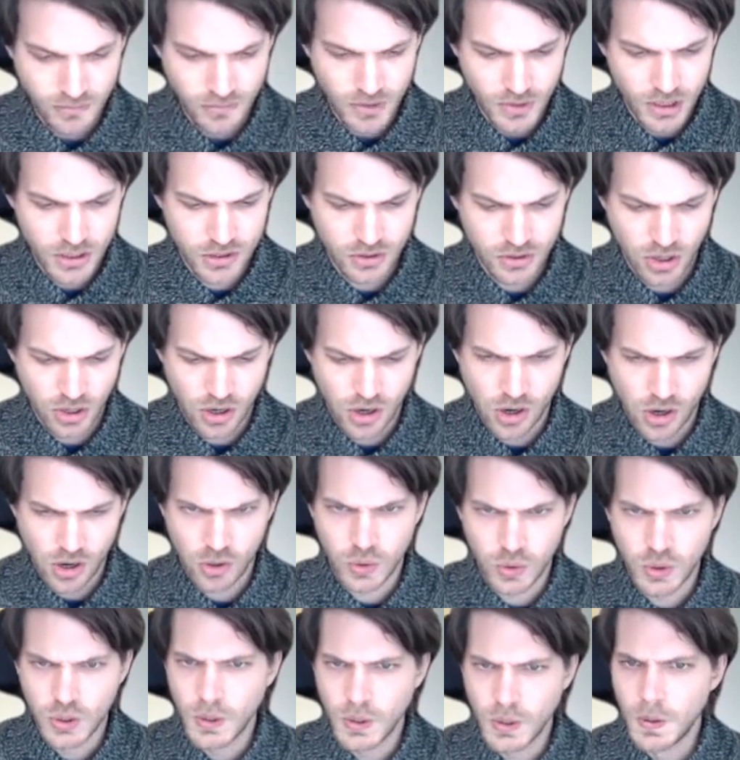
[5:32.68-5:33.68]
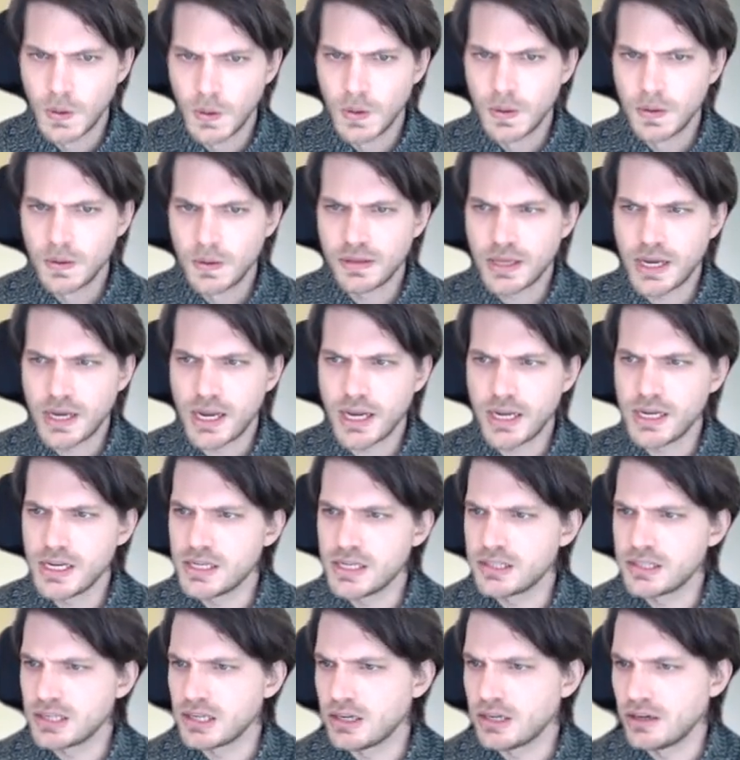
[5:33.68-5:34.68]
So that is
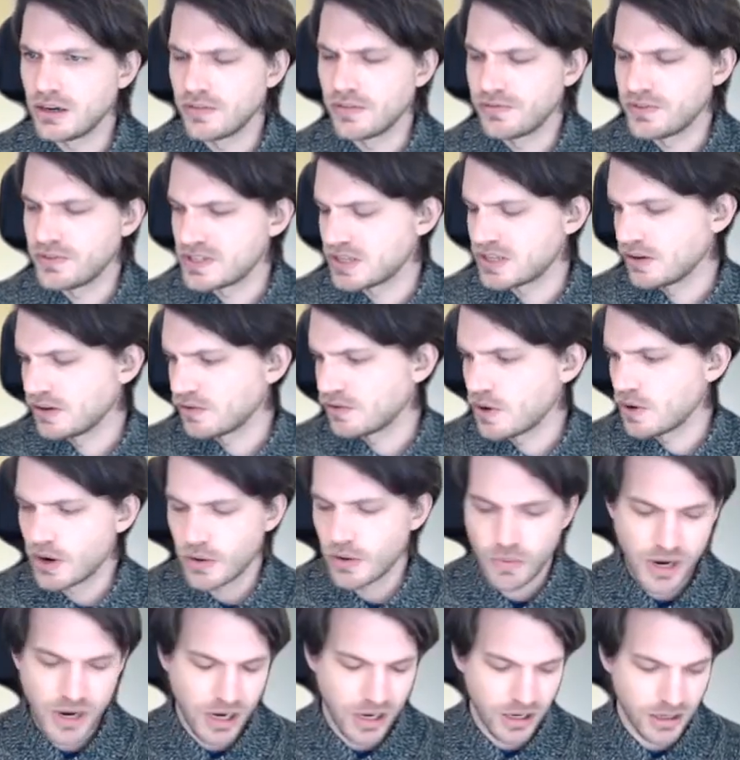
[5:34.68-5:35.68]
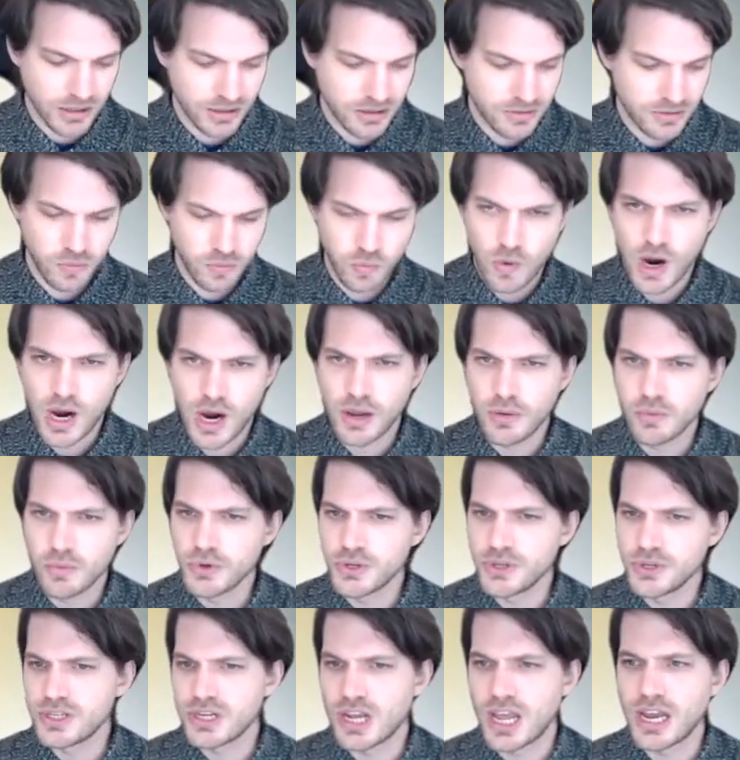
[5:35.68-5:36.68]
in and of itself quite weird. Why
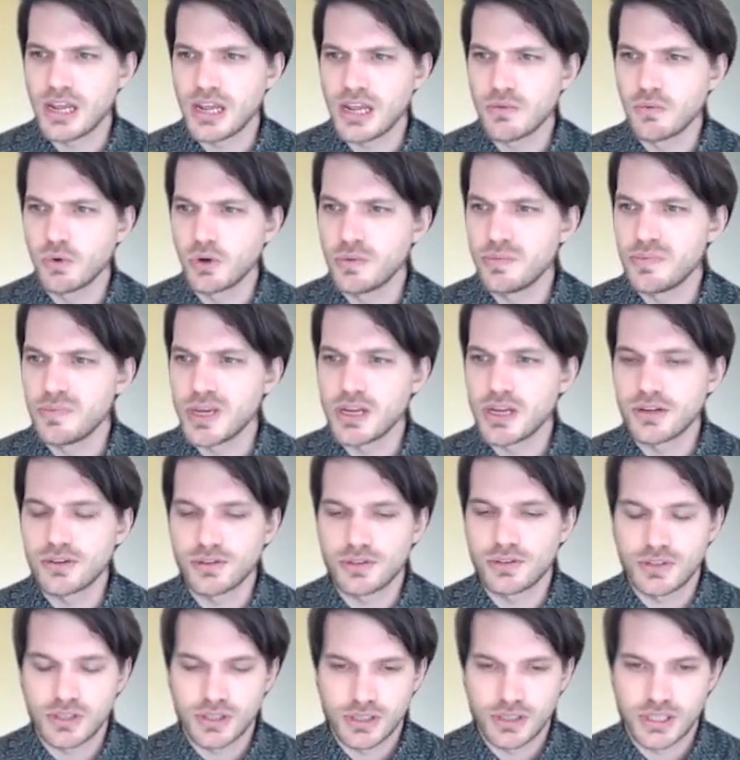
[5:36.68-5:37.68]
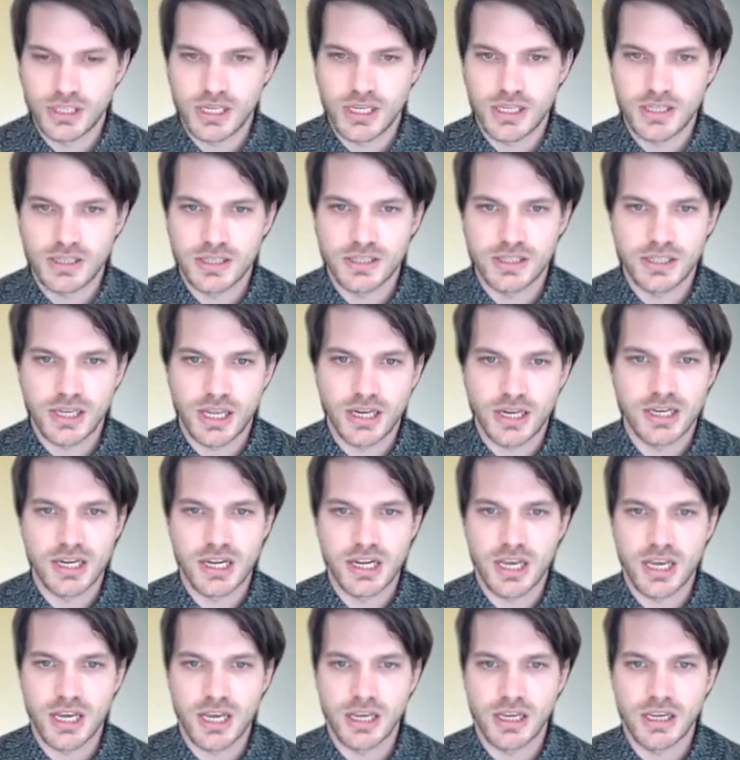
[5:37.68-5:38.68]
would anyone be interested in
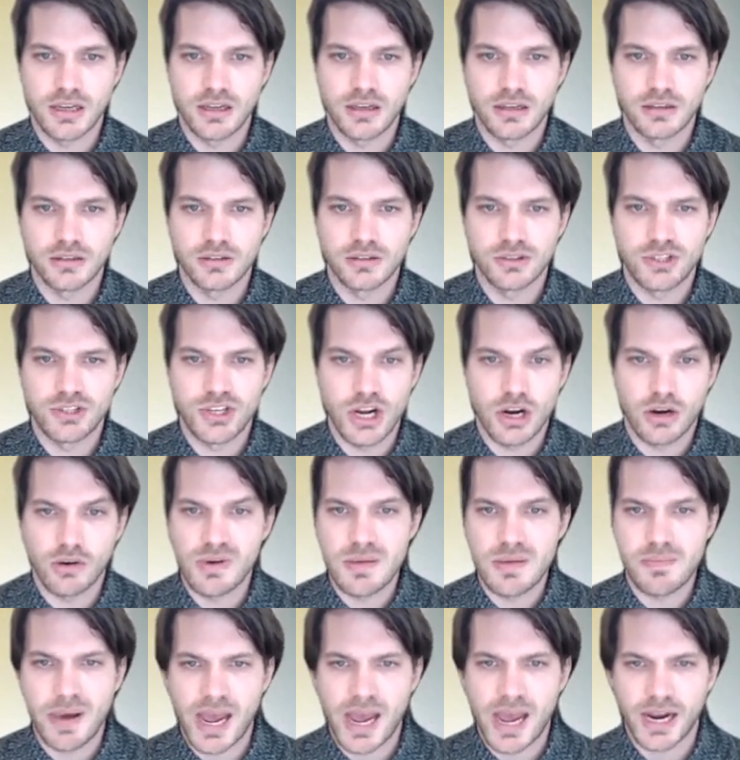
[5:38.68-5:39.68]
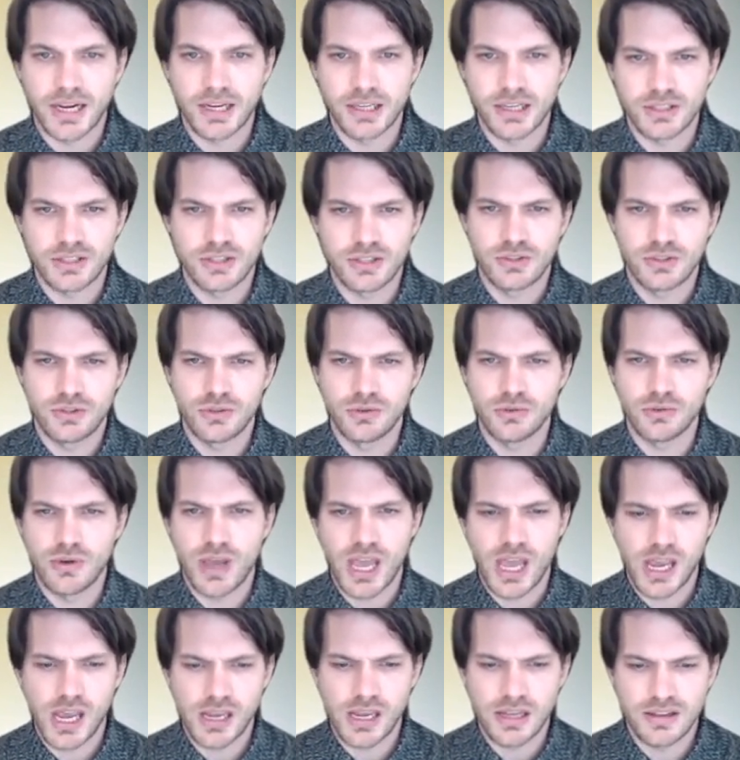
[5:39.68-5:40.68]
sending GRE packets to
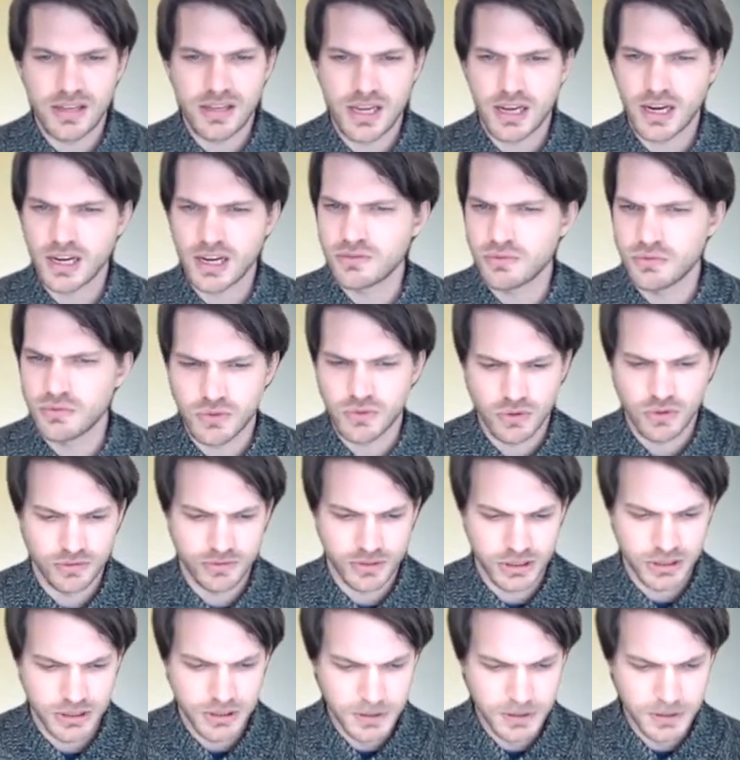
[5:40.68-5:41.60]
a DNS resolver?